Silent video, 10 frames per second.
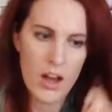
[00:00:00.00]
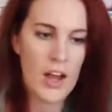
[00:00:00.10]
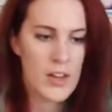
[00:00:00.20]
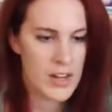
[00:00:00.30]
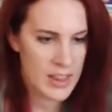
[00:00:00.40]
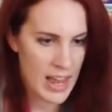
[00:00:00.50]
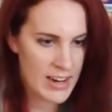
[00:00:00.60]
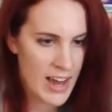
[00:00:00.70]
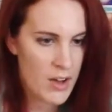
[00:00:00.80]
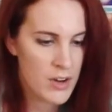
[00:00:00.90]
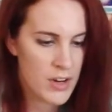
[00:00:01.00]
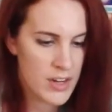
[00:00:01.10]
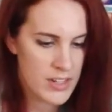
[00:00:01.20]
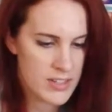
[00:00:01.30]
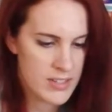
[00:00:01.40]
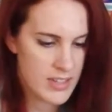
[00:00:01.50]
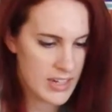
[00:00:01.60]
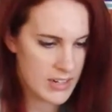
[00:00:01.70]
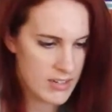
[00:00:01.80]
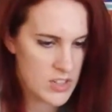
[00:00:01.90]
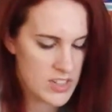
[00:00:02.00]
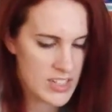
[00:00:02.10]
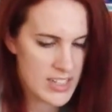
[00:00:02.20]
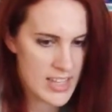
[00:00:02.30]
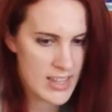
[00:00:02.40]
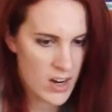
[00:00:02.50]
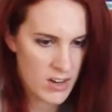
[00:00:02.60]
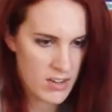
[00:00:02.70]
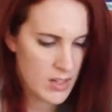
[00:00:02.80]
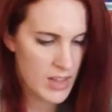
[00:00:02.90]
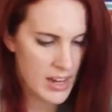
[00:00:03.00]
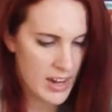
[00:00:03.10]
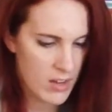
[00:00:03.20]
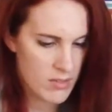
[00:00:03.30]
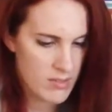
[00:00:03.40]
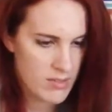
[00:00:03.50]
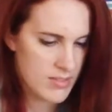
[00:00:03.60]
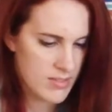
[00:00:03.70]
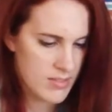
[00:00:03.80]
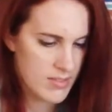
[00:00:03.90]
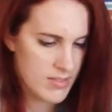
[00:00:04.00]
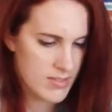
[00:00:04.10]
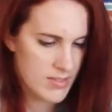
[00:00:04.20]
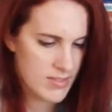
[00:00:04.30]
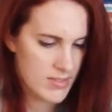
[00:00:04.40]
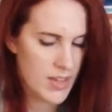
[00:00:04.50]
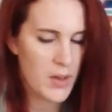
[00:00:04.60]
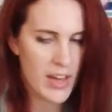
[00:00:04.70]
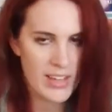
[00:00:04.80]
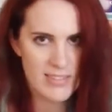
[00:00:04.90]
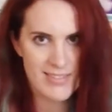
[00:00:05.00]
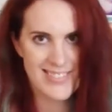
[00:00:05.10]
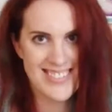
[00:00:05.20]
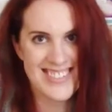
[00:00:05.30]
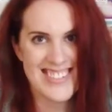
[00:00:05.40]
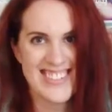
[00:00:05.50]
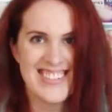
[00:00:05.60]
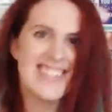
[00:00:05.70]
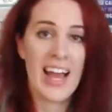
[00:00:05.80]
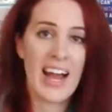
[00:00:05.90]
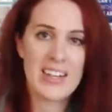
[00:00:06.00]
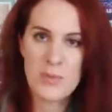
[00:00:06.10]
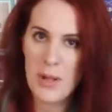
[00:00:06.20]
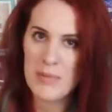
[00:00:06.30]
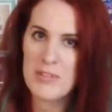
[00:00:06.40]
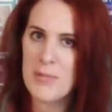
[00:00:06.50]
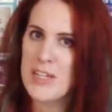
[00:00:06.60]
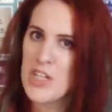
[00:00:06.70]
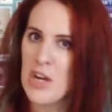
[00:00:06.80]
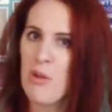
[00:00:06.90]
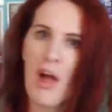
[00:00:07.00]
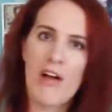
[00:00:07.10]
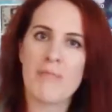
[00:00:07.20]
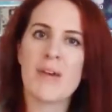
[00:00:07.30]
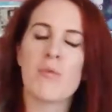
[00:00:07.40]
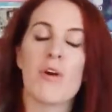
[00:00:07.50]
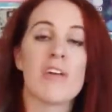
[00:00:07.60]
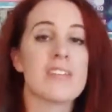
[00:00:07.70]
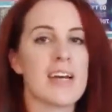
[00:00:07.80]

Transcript: Are you gonna lie down or are you gonna sit? You're just gonna sit there? You lie down? Okay. Hey guys, welcome to my channel, Offbeat Worlds.